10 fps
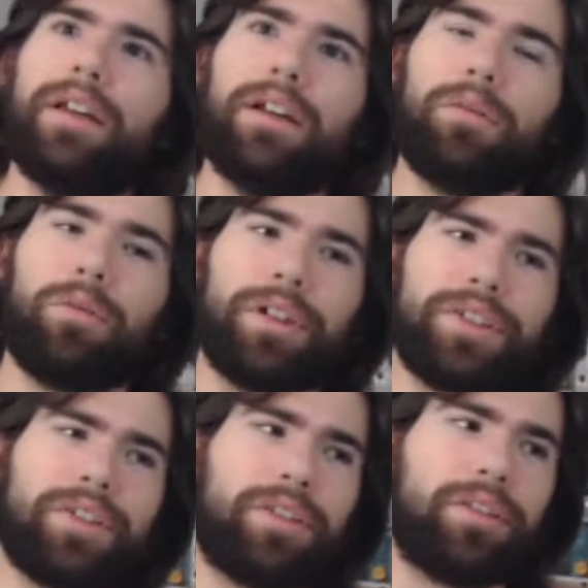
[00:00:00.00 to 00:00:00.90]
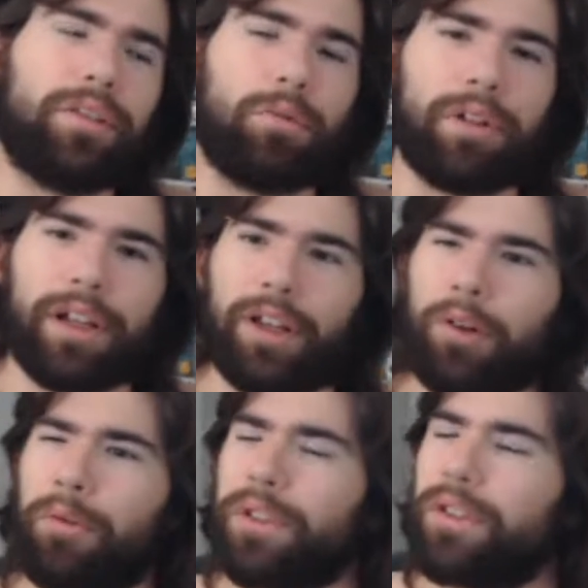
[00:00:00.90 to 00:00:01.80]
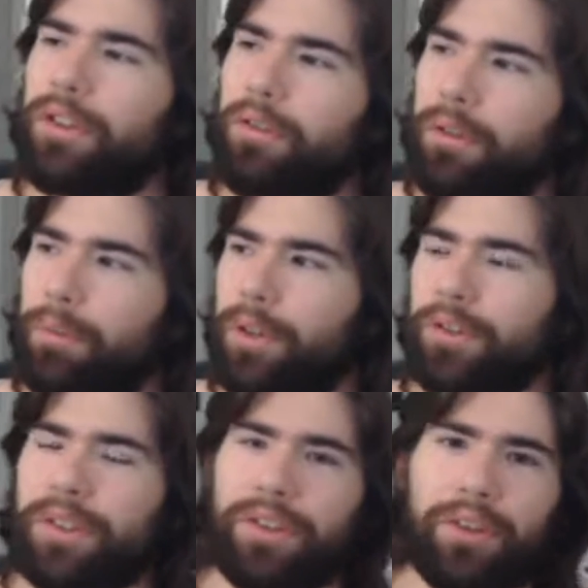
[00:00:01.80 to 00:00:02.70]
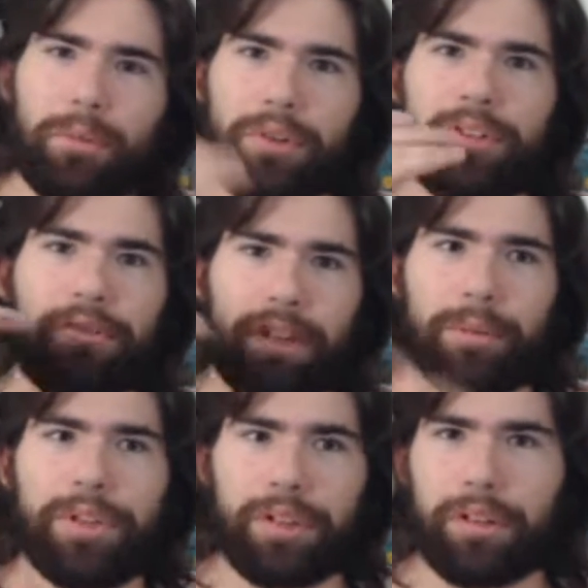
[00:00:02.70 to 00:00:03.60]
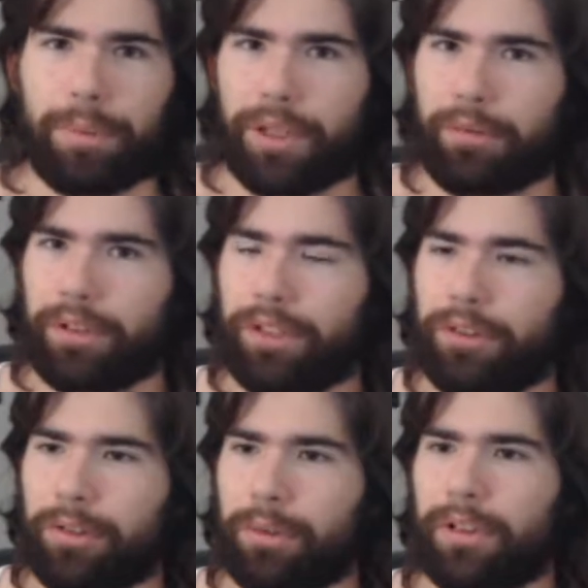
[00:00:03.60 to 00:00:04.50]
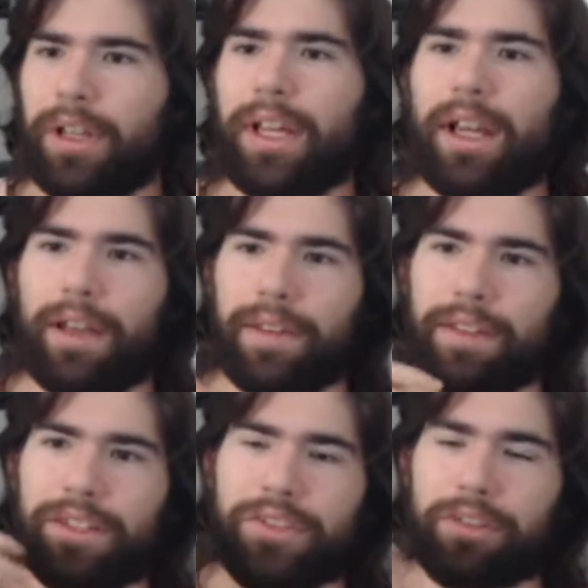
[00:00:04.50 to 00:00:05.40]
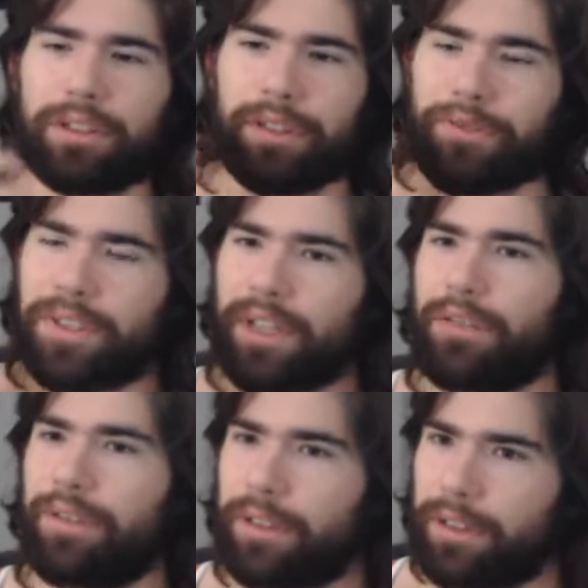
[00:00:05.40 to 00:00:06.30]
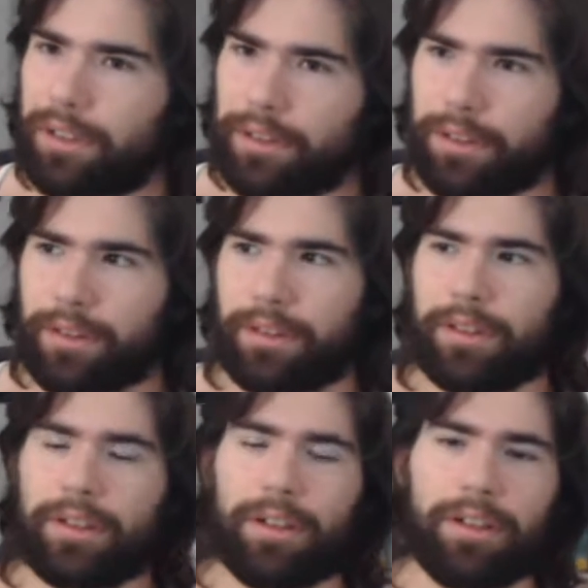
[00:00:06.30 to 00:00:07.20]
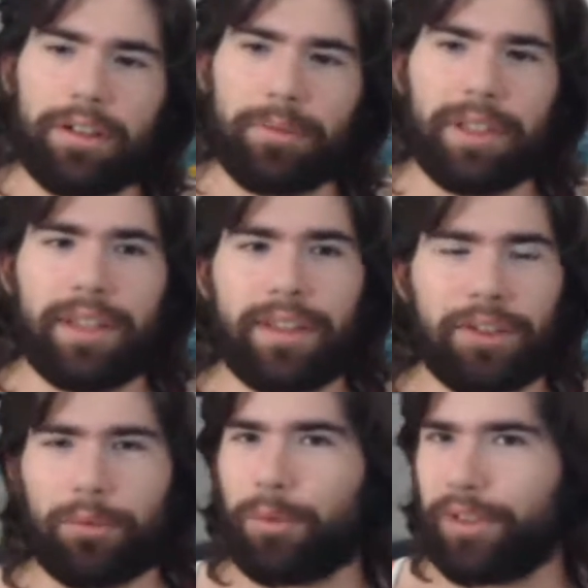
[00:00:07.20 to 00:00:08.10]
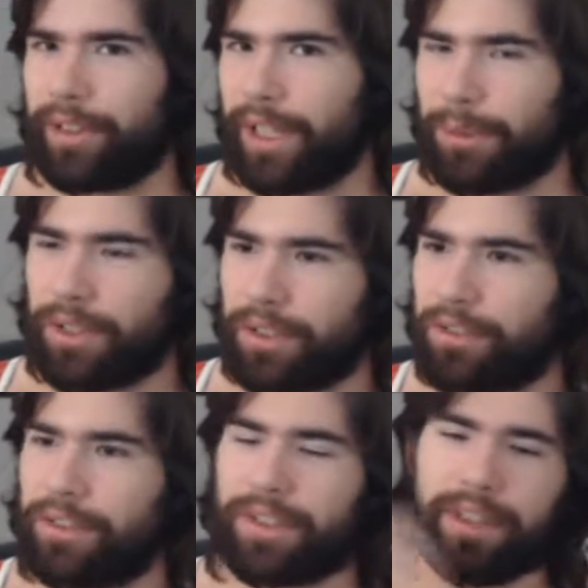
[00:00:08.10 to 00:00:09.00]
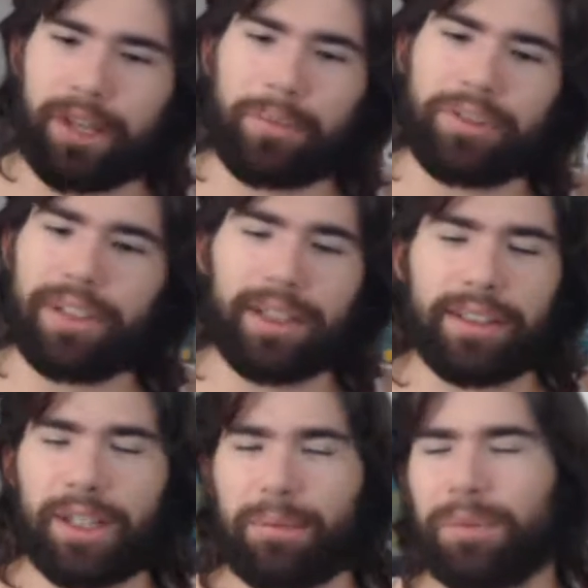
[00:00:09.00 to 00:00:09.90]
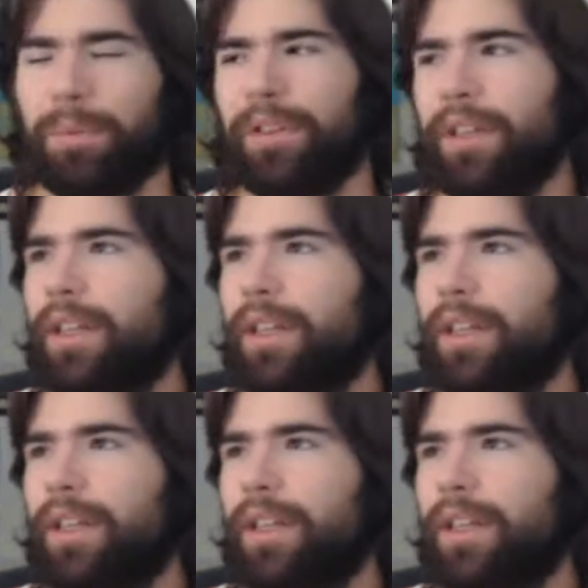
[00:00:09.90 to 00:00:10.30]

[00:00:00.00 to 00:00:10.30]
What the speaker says: was the one I always knew the most as the most famous Club Penguin YouTuber. And then Destructive 7. These are weird names because they're just gamer tag names, but